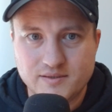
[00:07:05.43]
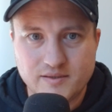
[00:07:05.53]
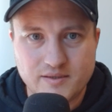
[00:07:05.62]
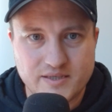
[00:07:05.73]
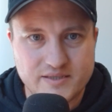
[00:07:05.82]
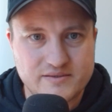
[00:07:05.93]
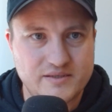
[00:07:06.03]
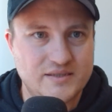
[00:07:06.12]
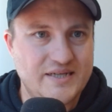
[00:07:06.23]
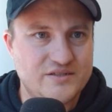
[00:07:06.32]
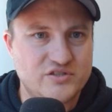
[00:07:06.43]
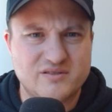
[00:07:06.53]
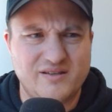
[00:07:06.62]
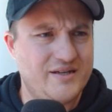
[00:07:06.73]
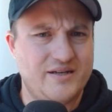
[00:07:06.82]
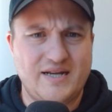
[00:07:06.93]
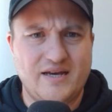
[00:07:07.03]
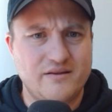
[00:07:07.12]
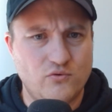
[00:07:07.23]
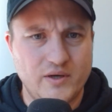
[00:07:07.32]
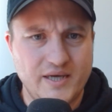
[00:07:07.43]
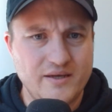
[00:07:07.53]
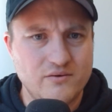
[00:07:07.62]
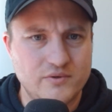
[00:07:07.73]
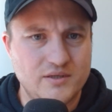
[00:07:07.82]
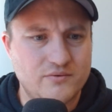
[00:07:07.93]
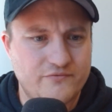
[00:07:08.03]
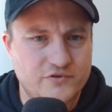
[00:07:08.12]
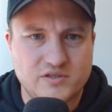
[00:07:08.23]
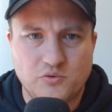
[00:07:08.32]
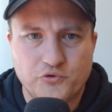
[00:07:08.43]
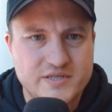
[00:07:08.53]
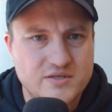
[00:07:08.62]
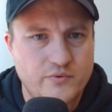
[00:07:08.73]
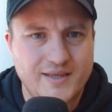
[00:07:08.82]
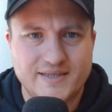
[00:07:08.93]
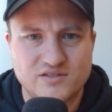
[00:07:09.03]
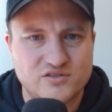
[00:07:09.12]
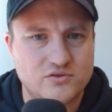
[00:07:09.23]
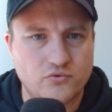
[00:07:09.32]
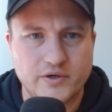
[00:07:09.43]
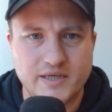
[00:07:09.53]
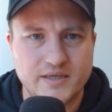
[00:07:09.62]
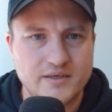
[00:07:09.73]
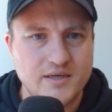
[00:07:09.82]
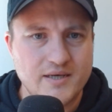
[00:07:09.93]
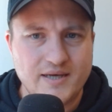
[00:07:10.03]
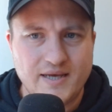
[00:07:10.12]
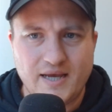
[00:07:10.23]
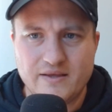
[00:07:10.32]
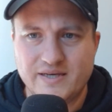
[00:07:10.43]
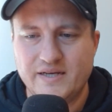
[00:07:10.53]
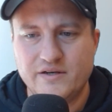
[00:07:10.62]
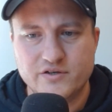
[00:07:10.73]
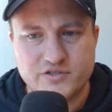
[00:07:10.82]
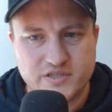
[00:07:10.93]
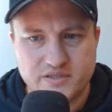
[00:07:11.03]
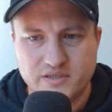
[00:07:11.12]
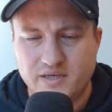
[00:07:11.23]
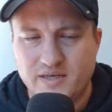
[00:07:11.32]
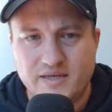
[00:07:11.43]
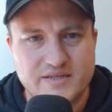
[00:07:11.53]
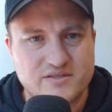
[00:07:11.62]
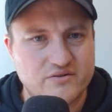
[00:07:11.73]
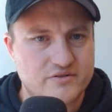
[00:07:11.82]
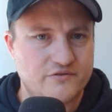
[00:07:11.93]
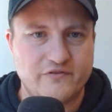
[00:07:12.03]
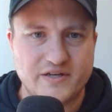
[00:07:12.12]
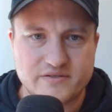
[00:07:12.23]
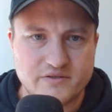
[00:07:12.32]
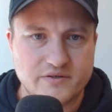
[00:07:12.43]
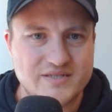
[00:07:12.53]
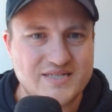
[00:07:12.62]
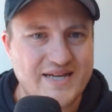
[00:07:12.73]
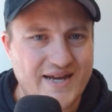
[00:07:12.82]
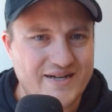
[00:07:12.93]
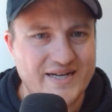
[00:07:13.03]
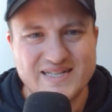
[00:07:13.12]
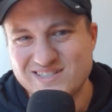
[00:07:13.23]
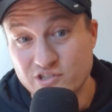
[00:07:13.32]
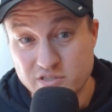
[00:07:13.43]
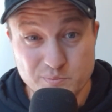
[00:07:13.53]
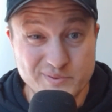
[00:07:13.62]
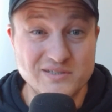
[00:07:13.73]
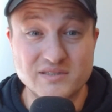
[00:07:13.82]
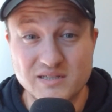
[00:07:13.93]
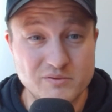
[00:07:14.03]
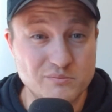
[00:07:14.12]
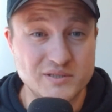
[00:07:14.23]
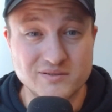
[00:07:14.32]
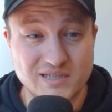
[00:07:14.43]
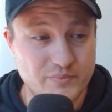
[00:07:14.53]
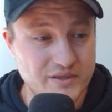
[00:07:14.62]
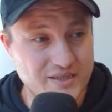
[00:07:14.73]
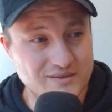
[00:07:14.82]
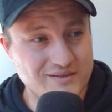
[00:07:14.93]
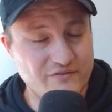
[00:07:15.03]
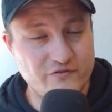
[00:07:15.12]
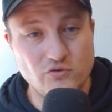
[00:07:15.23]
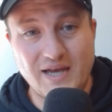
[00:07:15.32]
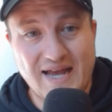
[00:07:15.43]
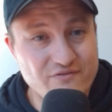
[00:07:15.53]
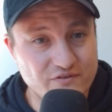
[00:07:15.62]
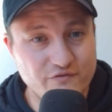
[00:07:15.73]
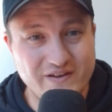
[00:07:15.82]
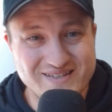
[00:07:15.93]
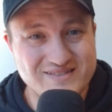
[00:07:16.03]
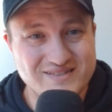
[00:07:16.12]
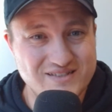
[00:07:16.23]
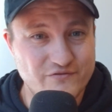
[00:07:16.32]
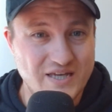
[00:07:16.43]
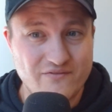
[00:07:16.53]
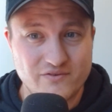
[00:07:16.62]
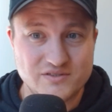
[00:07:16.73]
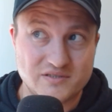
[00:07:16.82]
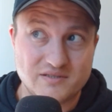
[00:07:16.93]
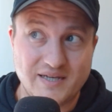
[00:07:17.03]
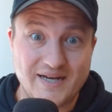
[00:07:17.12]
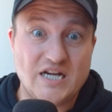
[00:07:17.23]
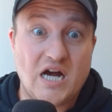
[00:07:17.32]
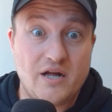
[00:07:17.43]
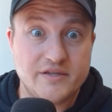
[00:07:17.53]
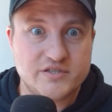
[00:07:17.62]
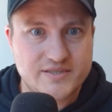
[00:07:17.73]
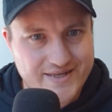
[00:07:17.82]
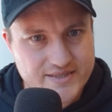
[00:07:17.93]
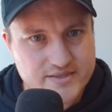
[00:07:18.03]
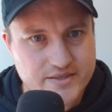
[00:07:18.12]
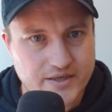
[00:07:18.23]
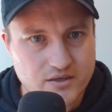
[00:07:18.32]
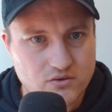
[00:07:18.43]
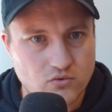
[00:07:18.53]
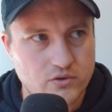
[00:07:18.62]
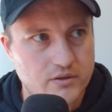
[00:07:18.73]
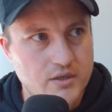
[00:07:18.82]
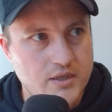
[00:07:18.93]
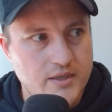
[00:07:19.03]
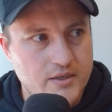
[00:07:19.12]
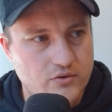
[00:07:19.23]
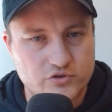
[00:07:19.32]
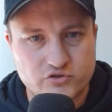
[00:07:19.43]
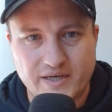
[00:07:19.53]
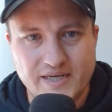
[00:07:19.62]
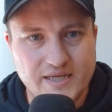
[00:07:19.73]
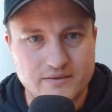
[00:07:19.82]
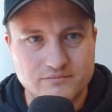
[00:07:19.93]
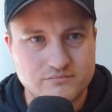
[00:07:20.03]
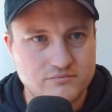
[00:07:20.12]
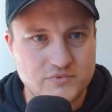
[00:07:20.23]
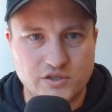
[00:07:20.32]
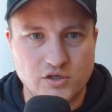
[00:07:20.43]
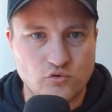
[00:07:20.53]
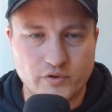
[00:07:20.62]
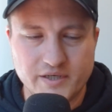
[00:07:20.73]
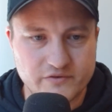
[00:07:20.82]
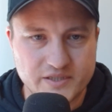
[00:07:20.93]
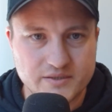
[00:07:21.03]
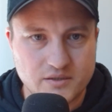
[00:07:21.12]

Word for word: this and just get it out of the way. Well, for some reason, we like to store it in. And that energy, it starts to fester and stagnate, and it starts to build up and build up. And then if you haven't faced it, if you haven't just acknowledged that it's there or tried to get, you know, rid of it,